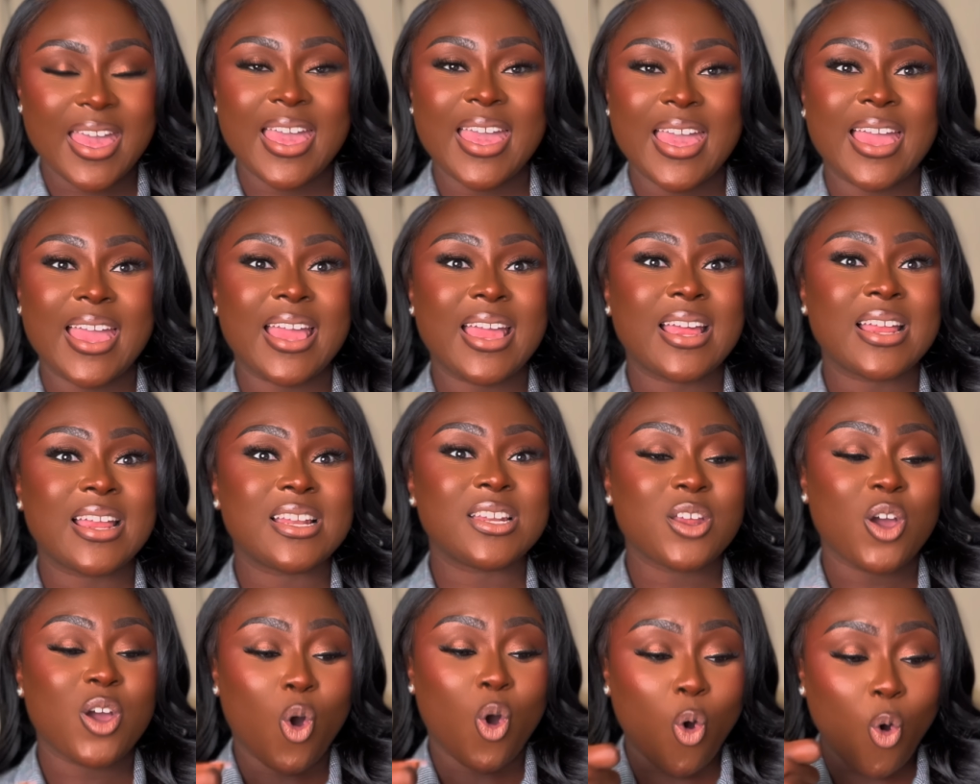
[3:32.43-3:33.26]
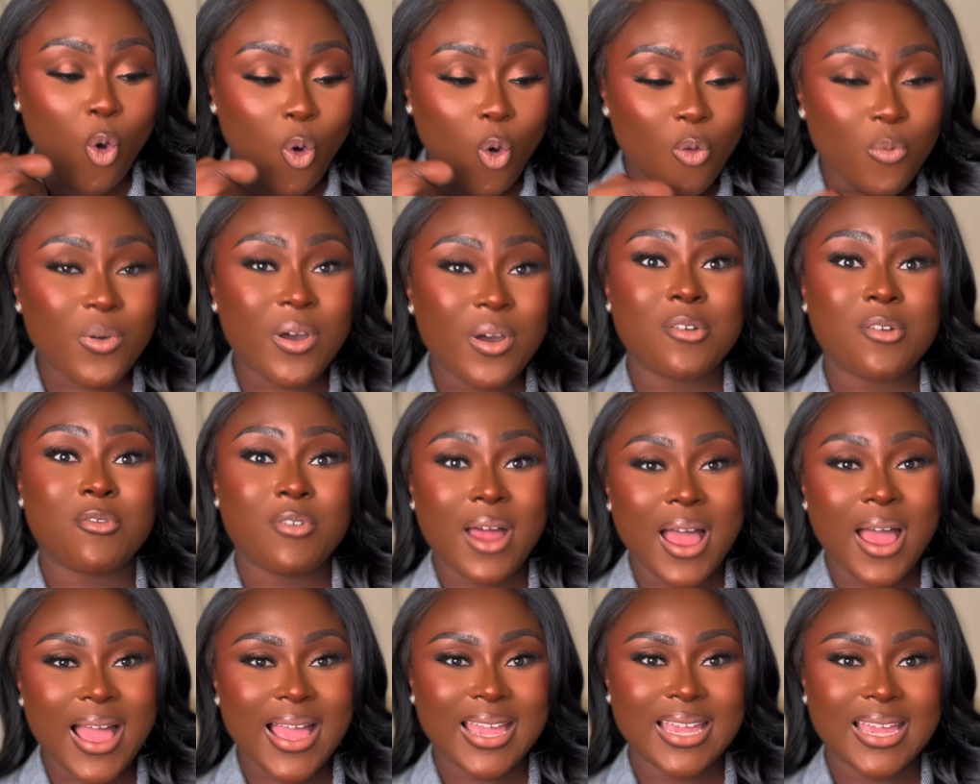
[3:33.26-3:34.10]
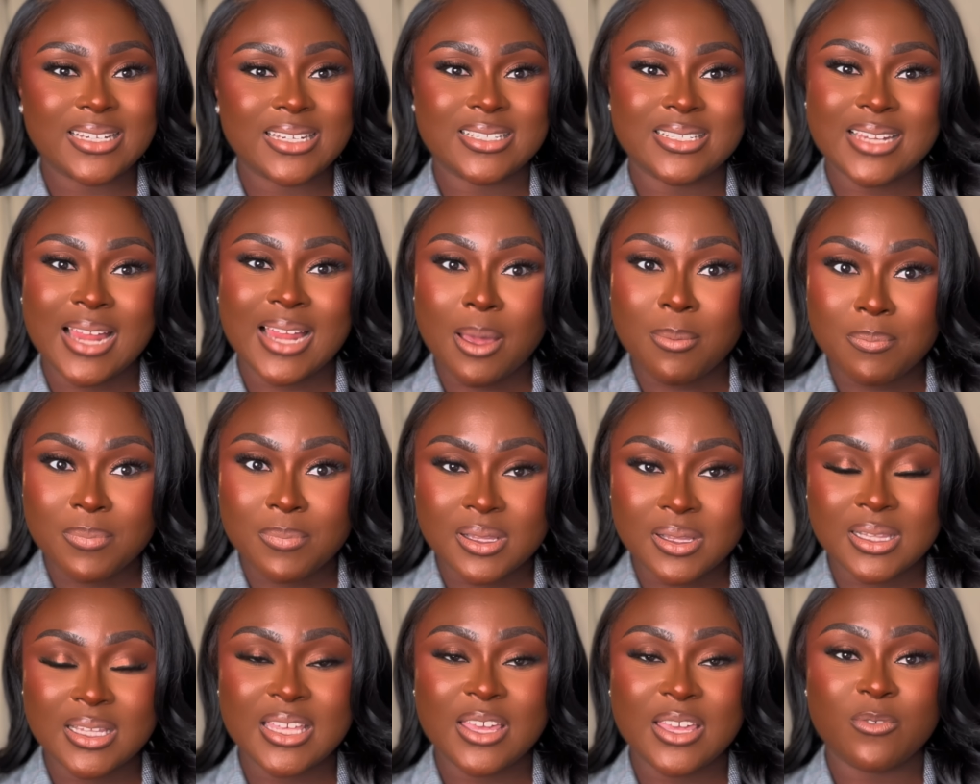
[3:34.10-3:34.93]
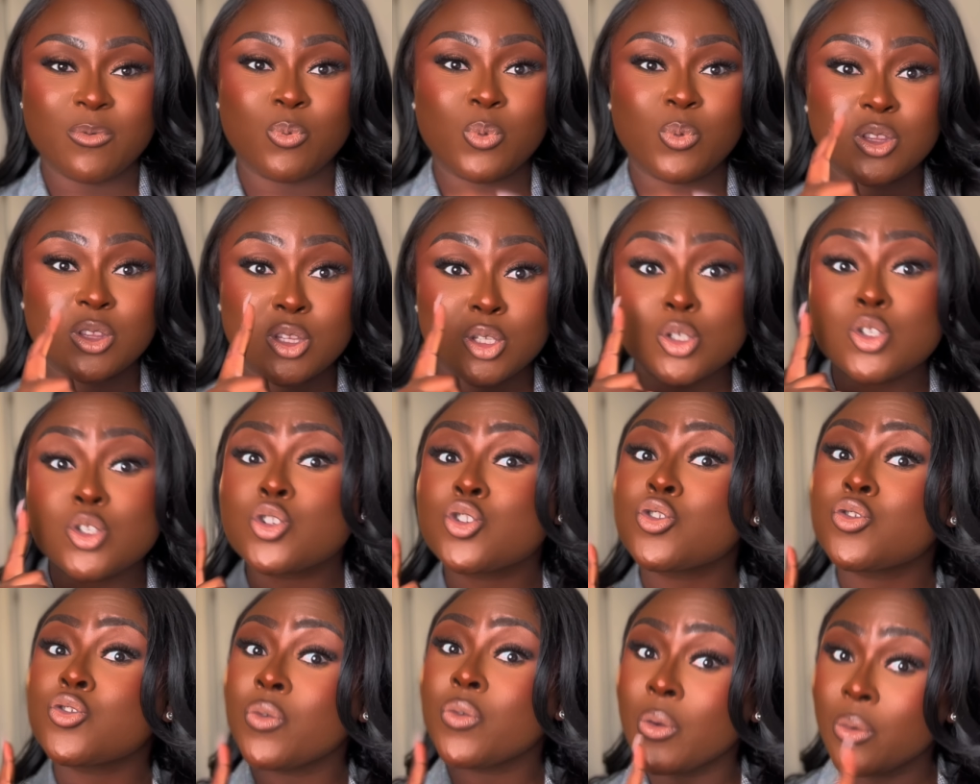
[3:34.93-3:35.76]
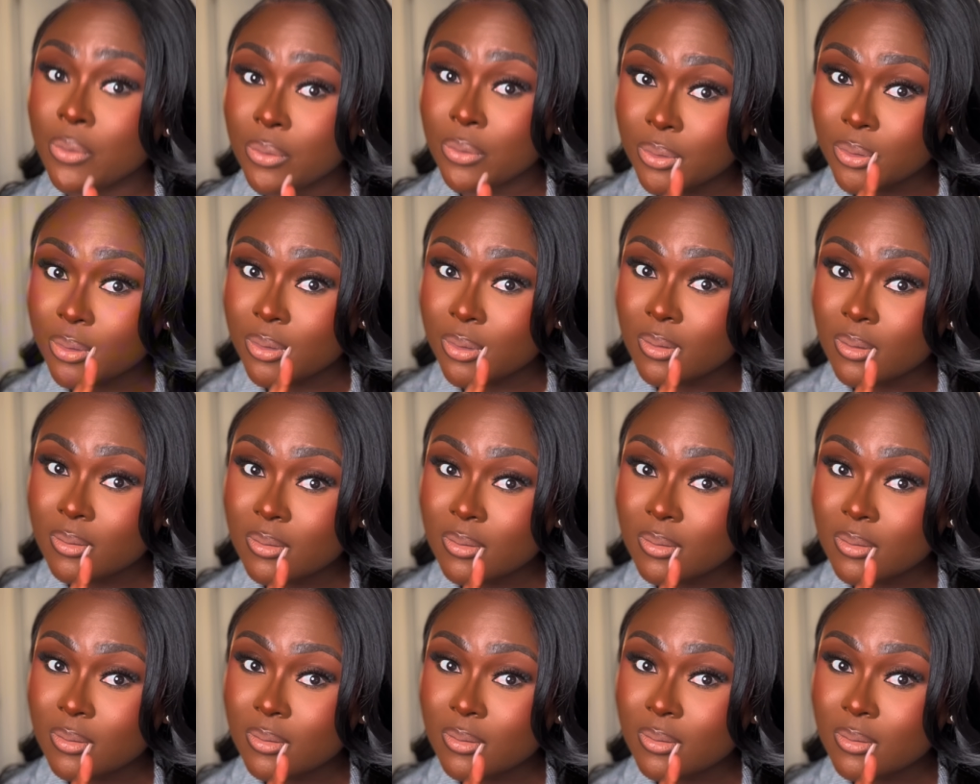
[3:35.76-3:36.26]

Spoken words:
and override that belief with the truth